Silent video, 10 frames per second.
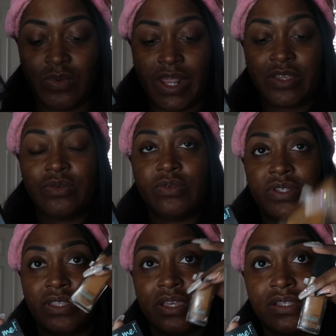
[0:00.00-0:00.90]
when i use
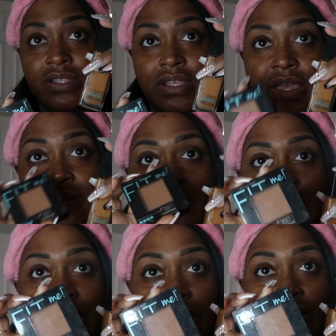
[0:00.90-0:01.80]
this i use
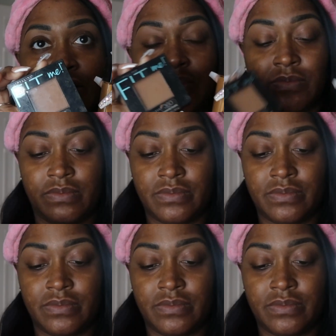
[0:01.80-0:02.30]
this too